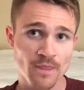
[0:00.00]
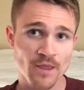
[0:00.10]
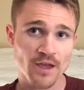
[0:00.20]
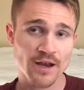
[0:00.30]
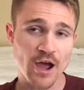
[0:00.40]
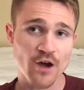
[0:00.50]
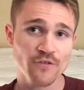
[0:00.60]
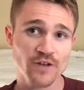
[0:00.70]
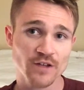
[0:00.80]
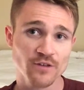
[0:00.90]
and how
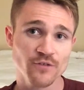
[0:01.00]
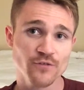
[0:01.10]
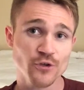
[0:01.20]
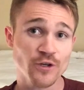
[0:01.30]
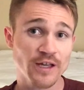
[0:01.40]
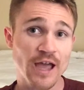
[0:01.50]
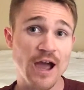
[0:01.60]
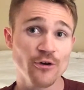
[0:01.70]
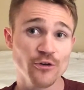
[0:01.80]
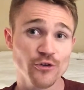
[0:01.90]
effective you can
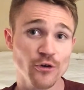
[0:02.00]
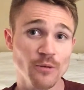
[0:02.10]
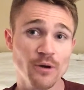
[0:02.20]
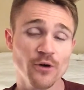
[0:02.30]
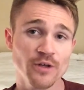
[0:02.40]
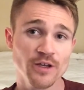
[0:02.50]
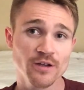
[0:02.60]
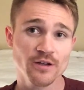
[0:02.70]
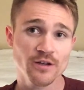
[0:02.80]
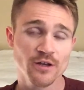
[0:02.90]
counter your opponent.
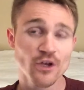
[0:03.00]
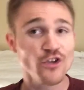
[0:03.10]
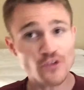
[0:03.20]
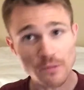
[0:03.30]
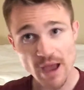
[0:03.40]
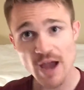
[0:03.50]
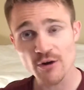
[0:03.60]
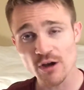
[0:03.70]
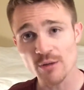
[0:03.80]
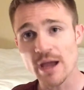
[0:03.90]
So the macro
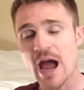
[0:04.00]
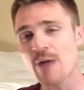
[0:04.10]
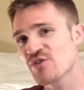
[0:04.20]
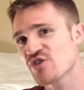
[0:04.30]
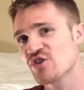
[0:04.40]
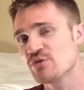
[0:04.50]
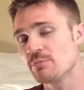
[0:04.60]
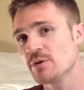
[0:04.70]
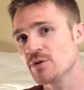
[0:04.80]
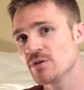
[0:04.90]
element, how much can you
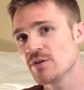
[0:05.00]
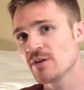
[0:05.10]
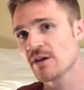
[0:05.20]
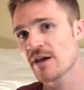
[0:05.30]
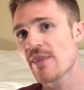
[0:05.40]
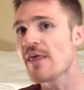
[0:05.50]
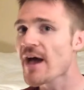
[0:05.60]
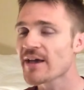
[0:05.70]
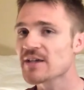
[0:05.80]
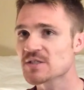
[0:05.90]
build,
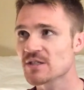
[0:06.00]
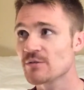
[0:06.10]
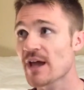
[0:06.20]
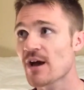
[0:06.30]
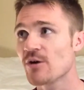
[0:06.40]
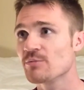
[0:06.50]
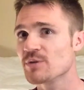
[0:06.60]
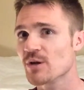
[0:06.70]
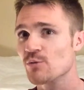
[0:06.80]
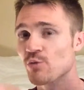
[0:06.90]
that is going to now
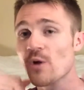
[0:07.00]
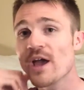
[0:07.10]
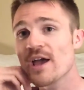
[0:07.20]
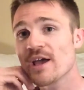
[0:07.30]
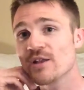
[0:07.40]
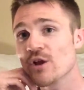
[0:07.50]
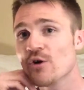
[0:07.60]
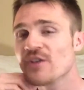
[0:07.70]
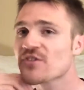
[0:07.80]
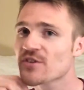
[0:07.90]
become way lower.
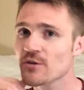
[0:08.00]
It's still